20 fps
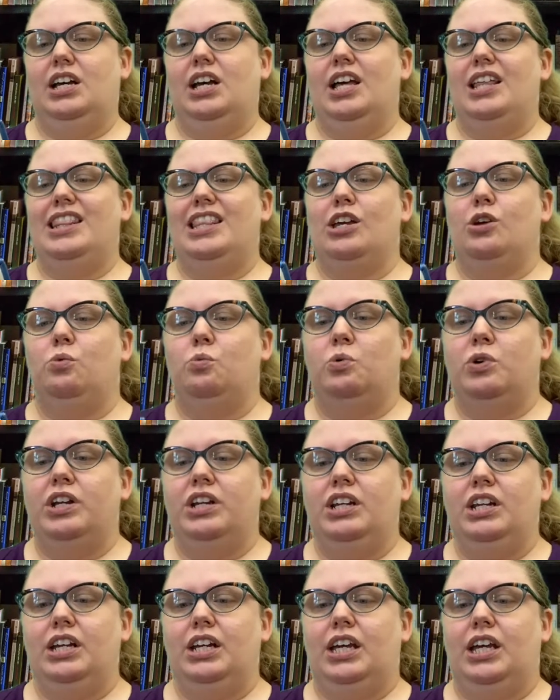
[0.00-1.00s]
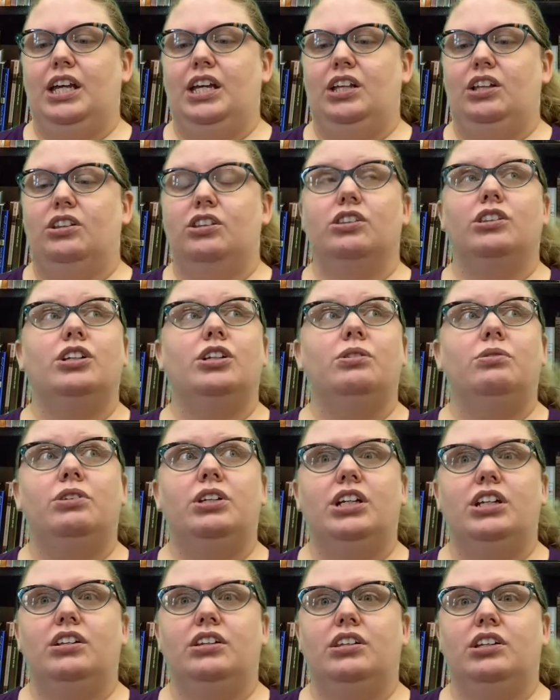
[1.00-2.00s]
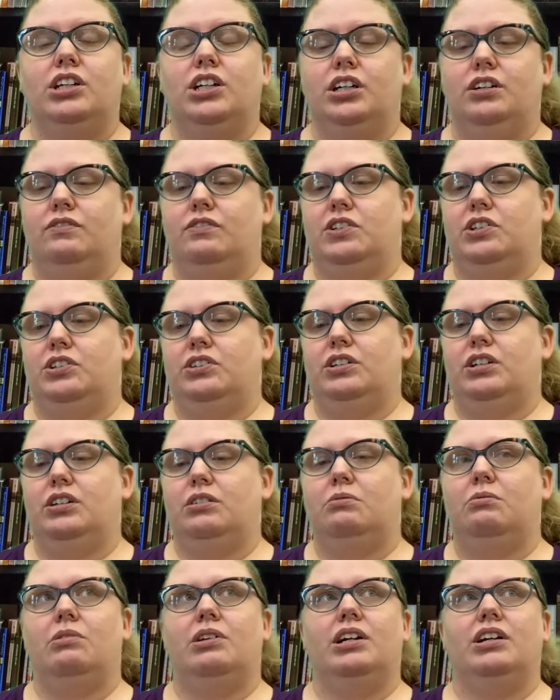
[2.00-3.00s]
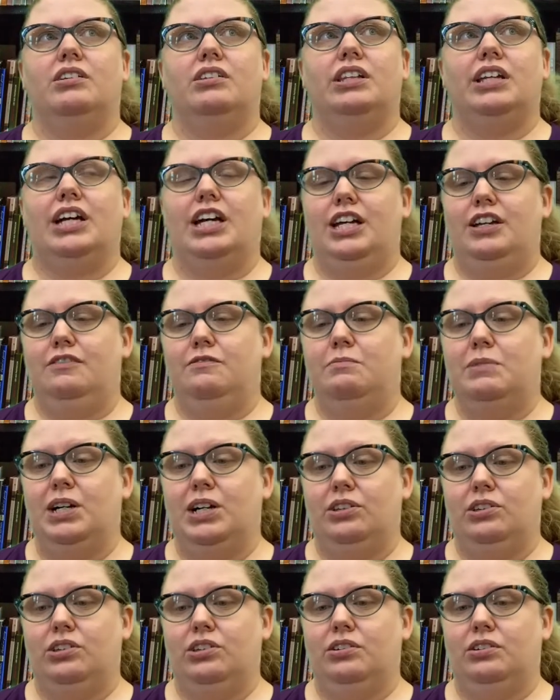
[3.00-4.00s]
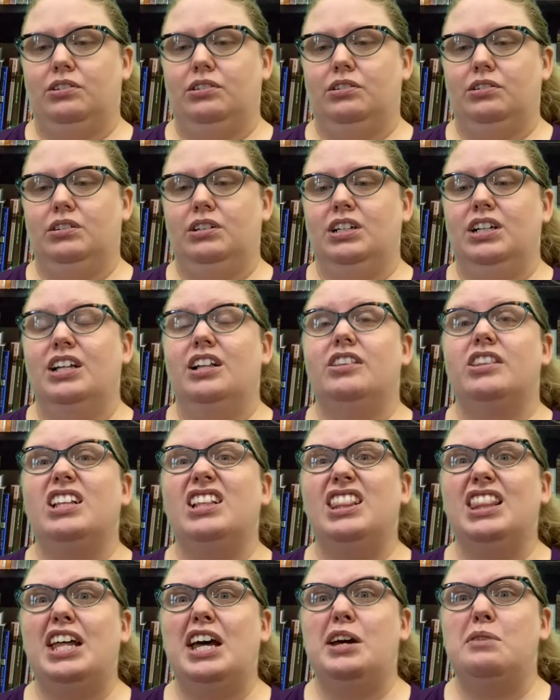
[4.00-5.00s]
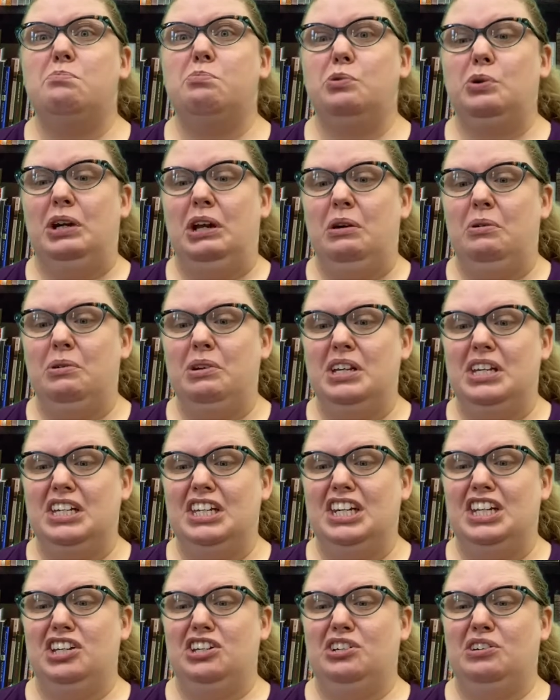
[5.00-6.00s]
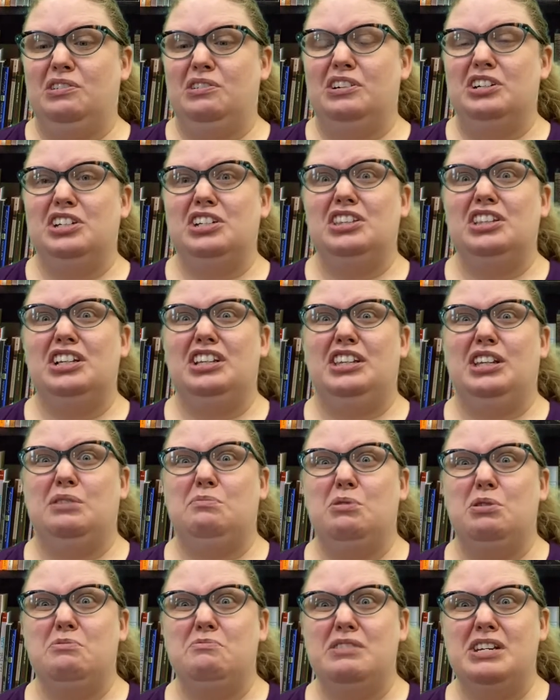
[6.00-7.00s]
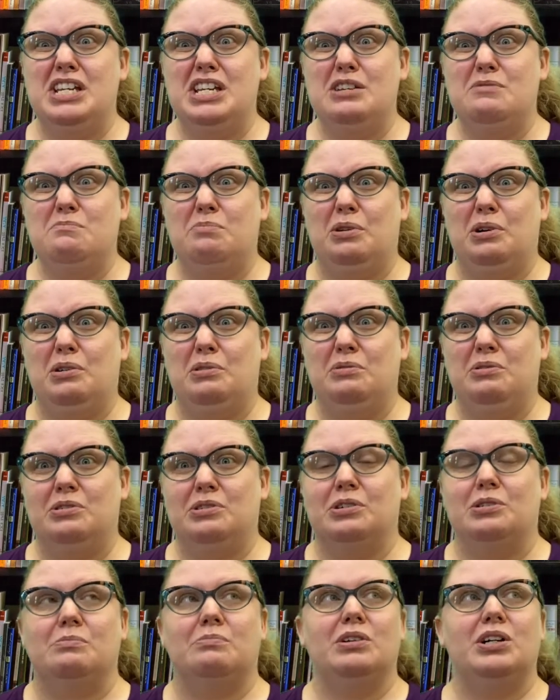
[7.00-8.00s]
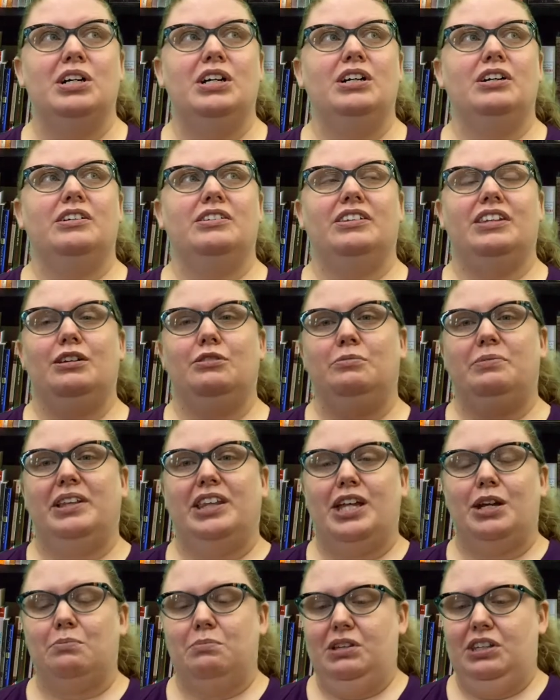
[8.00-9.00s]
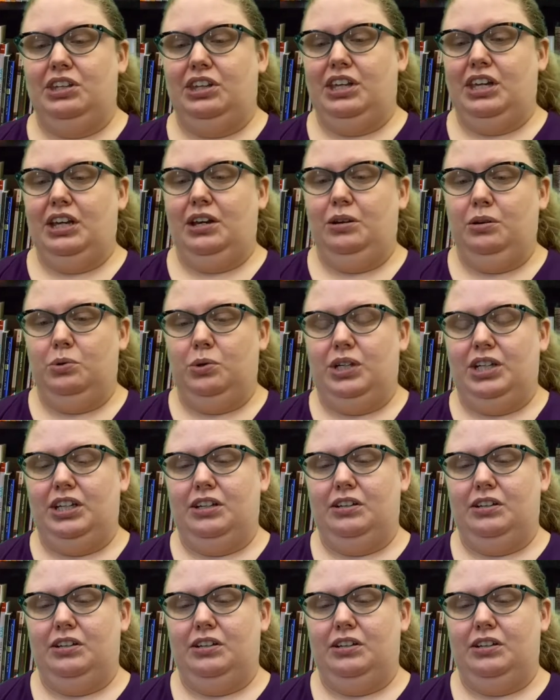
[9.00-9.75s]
Then one day, Lucy discovers a real-life monster the librarian in charge of the summer reading program. So it'll be like Miss Carrie.